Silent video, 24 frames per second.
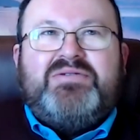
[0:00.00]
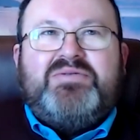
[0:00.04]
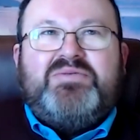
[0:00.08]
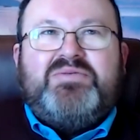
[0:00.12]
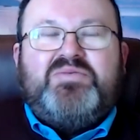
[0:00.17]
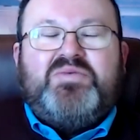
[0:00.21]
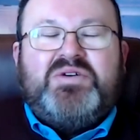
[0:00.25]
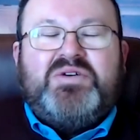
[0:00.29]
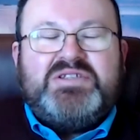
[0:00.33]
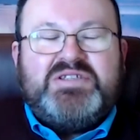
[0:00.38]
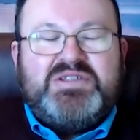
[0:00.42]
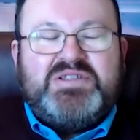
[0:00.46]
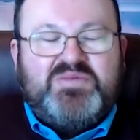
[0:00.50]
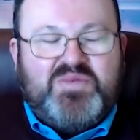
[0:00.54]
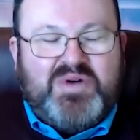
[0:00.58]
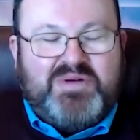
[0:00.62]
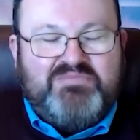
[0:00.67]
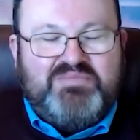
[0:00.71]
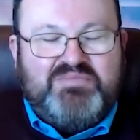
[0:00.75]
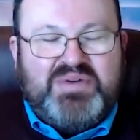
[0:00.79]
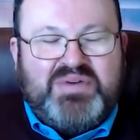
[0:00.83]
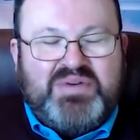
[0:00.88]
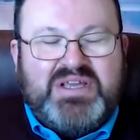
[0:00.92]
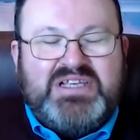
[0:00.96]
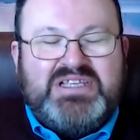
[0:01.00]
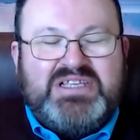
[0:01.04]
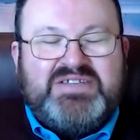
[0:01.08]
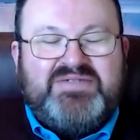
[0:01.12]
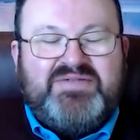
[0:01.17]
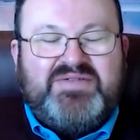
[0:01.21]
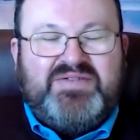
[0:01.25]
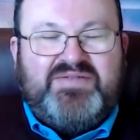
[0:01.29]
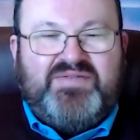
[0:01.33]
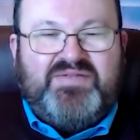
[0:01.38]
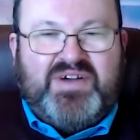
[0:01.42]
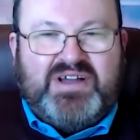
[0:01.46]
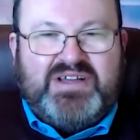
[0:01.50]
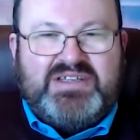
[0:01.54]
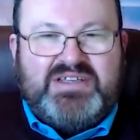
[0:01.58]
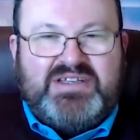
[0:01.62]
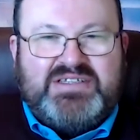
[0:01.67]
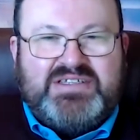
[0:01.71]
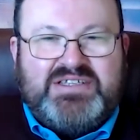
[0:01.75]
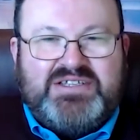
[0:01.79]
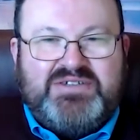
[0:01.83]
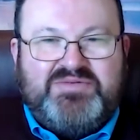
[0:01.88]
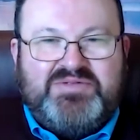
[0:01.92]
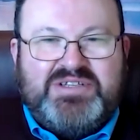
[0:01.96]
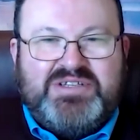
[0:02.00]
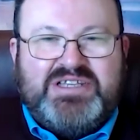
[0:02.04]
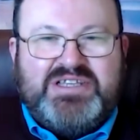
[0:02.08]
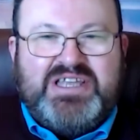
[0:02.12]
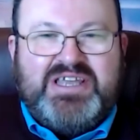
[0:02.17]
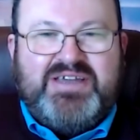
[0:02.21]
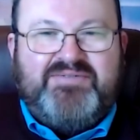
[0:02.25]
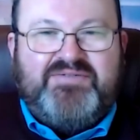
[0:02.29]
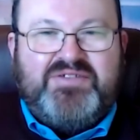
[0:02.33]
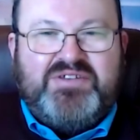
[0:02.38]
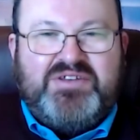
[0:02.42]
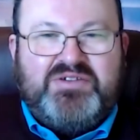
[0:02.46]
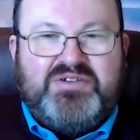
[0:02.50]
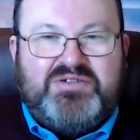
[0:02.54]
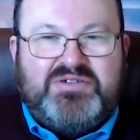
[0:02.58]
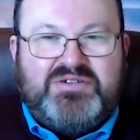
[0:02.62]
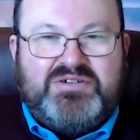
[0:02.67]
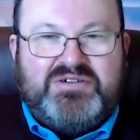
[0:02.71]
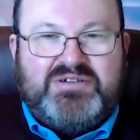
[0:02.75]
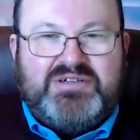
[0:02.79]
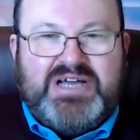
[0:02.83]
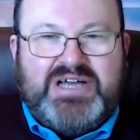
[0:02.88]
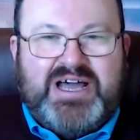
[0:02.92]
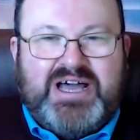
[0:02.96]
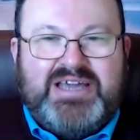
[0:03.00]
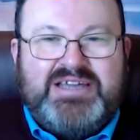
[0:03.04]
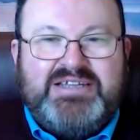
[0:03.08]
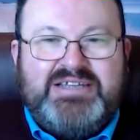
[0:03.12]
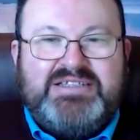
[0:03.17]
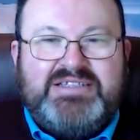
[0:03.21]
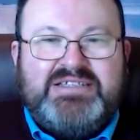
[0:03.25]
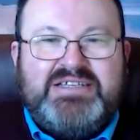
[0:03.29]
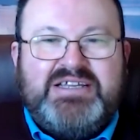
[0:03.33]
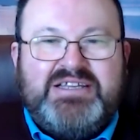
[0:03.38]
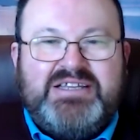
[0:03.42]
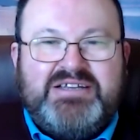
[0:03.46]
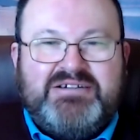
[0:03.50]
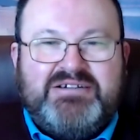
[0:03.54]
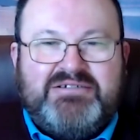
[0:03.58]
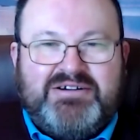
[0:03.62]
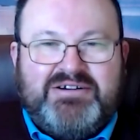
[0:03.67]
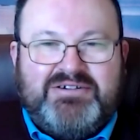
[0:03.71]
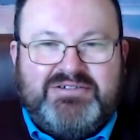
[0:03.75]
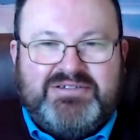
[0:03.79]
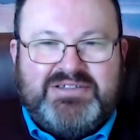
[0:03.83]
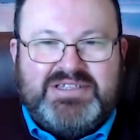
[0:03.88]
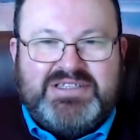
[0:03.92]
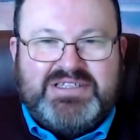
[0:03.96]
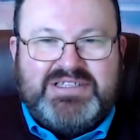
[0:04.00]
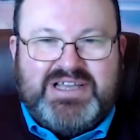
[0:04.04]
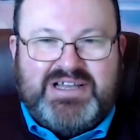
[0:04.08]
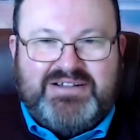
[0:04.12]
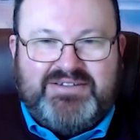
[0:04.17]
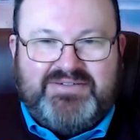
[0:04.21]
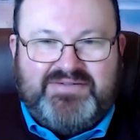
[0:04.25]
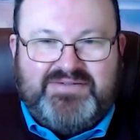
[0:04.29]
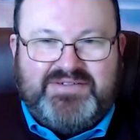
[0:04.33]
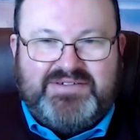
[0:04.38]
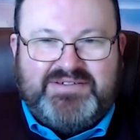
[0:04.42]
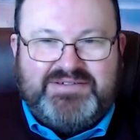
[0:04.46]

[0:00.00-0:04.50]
what's the one piece of advice you would give your 18-year-old self?